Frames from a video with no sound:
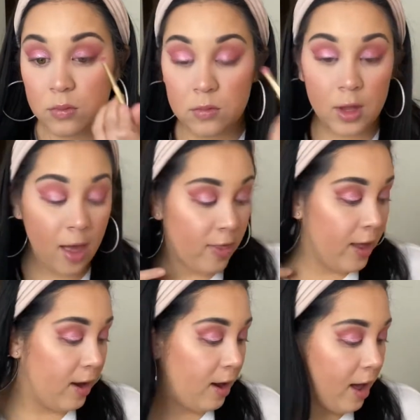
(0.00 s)
And
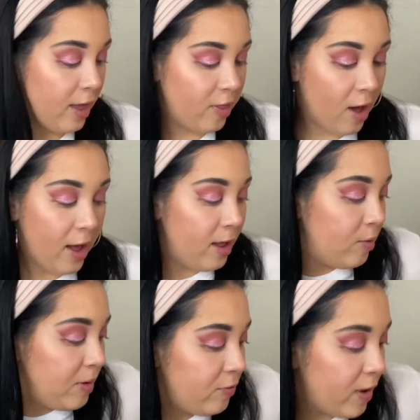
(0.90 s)
then I thought it would
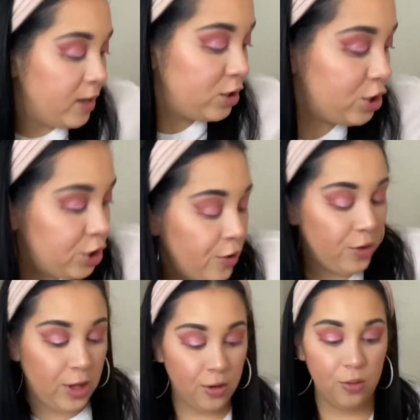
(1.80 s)
be fun to show
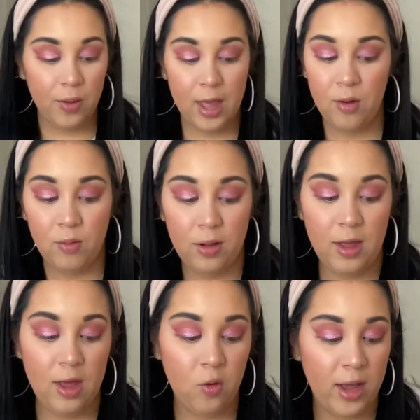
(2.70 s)
you a
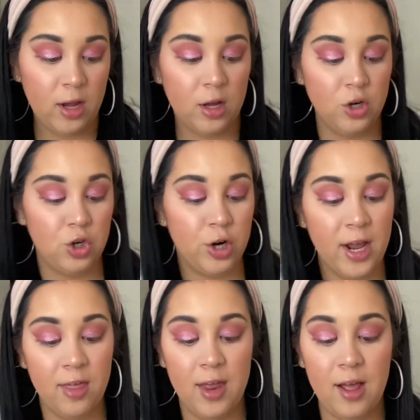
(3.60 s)
really quick
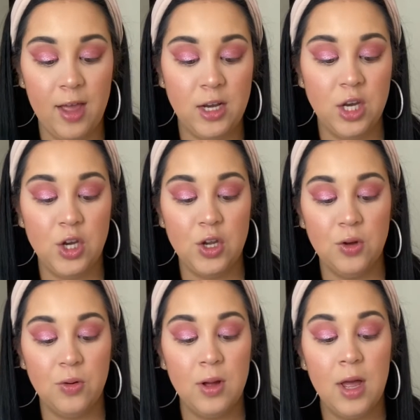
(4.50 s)
trick that I like to
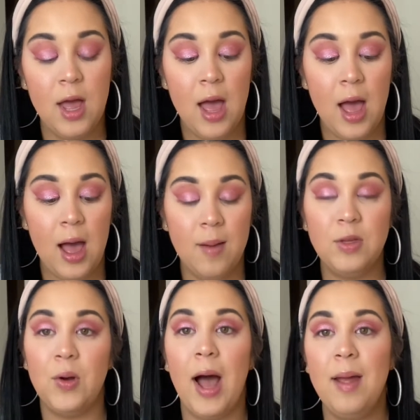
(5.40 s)
do.
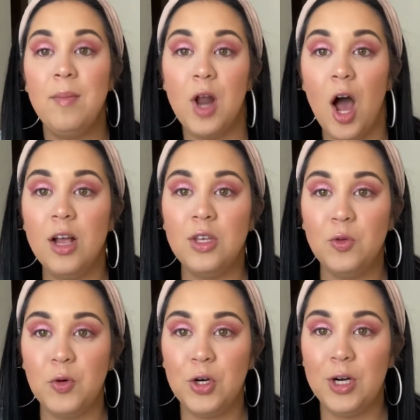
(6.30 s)
So I'm not
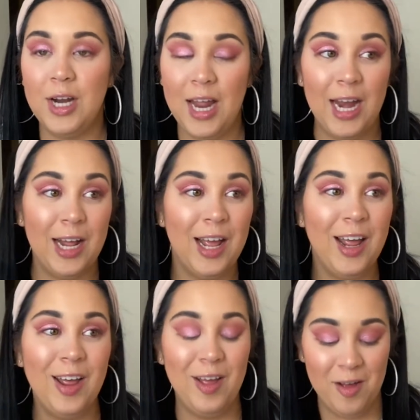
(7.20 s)
super creative
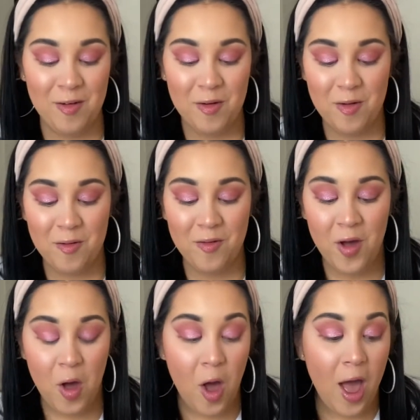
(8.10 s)

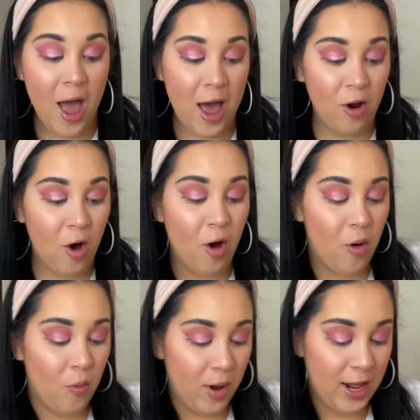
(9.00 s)
at
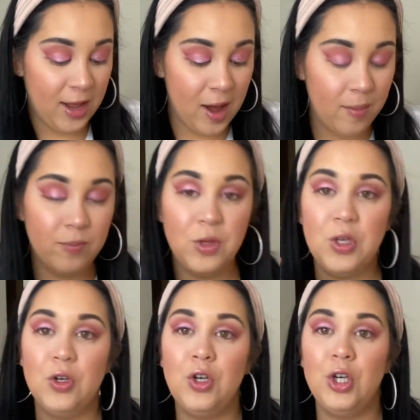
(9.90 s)
all when it comes
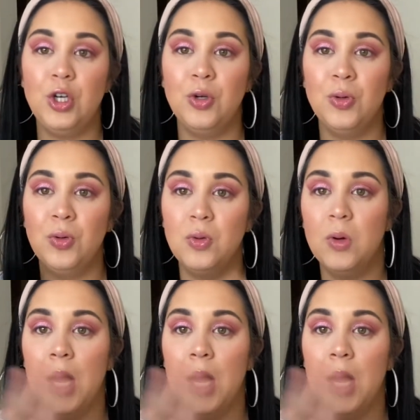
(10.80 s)
to